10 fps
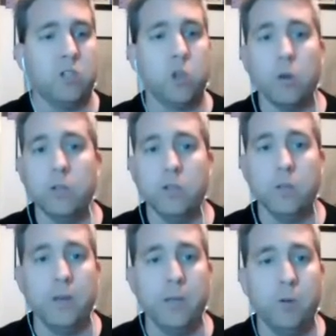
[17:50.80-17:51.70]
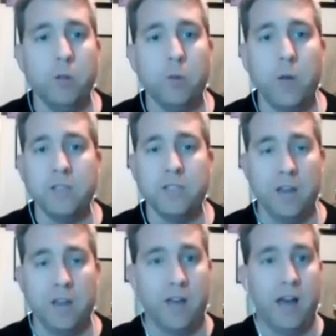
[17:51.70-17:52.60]
talking to people, the ones
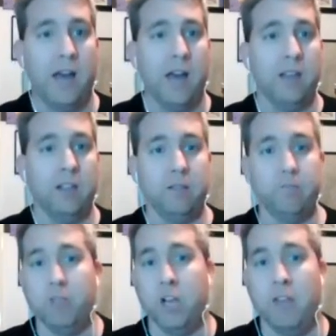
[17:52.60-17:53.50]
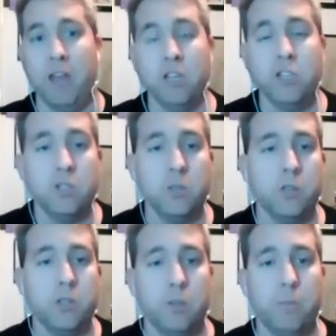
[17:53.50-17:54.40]
that have uh, you know that listen to
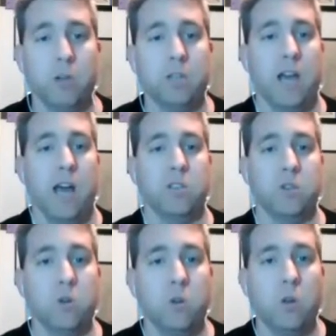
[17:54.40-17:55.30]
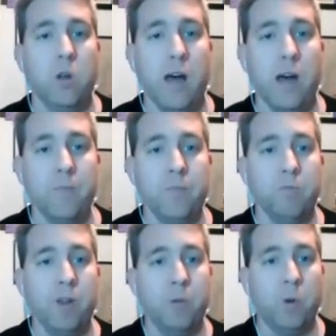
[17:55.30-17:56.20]
us on the podcast or um,
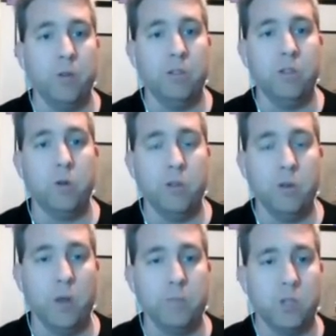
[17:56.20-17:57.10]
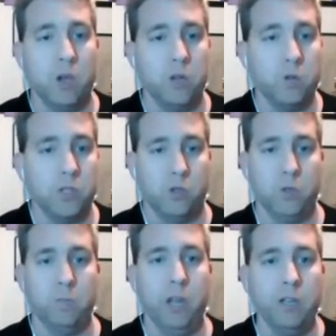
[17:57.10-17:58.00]
read what we do on the website or social
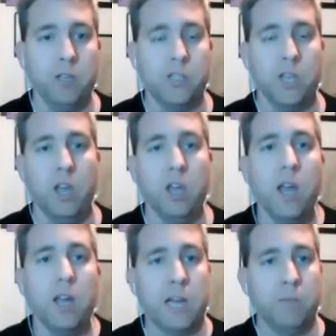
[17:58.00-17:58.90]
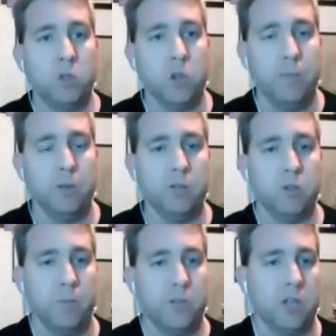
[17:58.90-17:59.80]
media. So come and drop
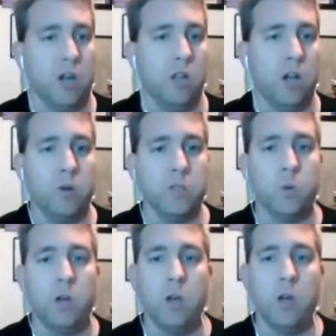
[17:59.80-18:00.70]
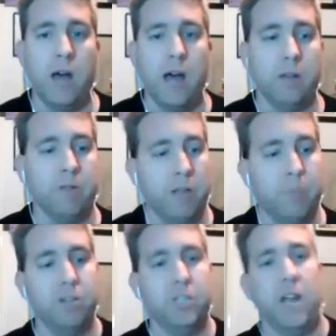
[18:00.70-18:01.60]
drop us a hello as well. Uh, greatly
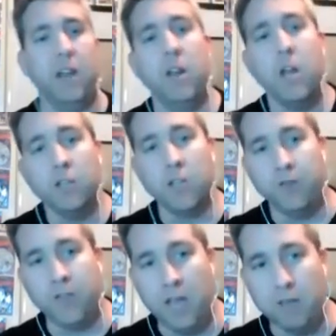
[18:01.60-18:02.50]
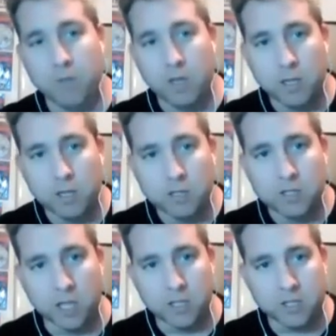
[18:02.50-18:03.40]
appreciated. Don't forget,
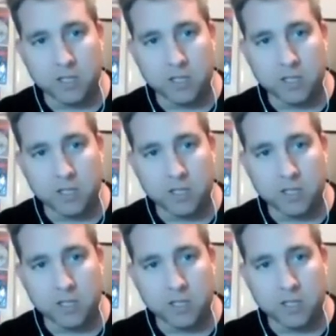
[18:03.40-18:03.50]
tell us the